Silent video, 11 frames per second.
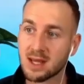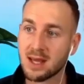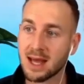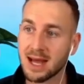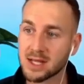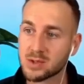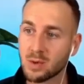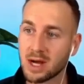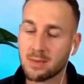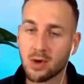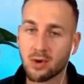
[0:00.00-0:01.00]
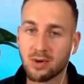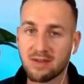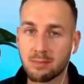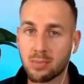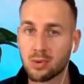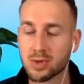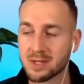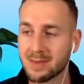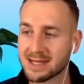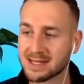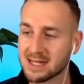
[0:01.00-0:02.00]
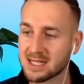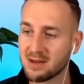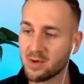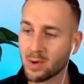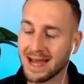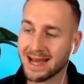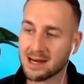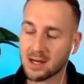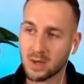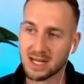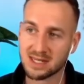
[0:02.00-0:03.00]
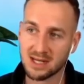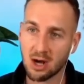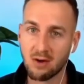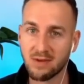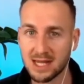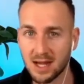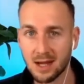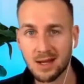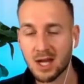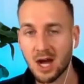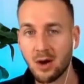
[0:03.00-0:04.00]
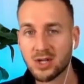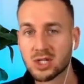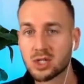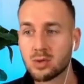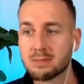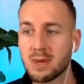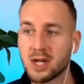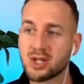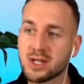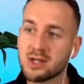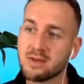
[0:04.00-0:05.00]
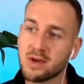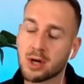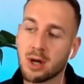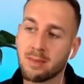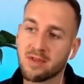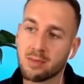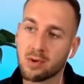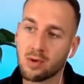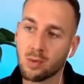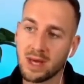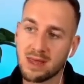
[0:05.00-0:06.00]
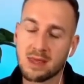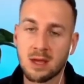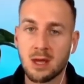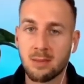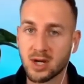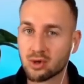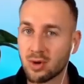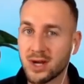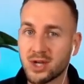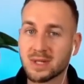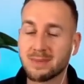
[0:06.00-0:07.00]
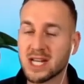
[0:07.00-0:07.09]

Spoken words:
as well, or even pool some assets if you want to add liquidity over here. I would just do as much as you feel comfortable with, but try and do as many